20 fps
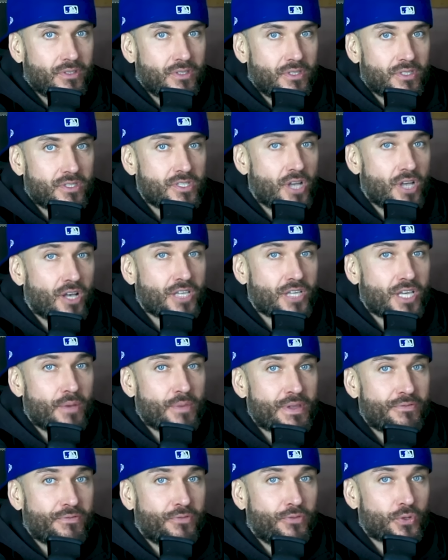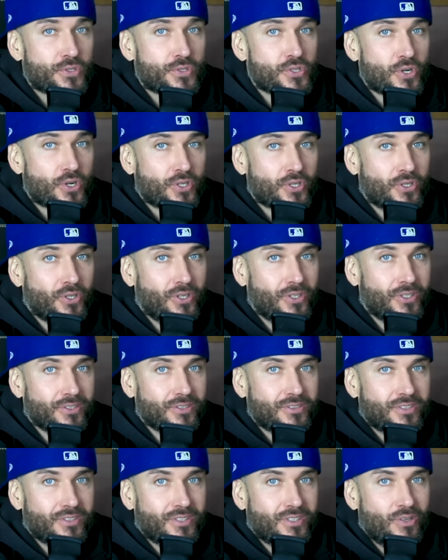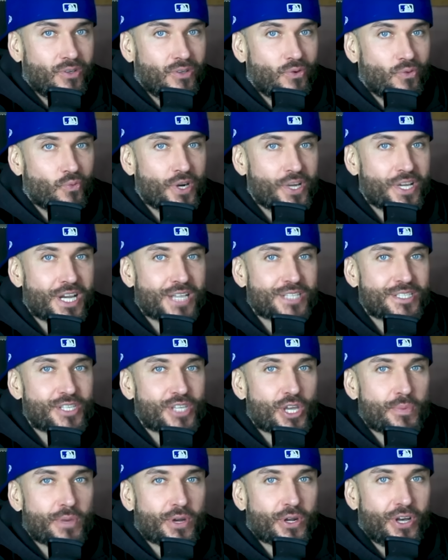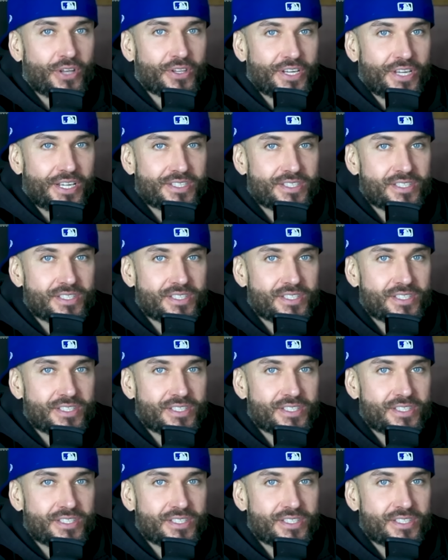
It's all coming full circle. What do you guys think about all this?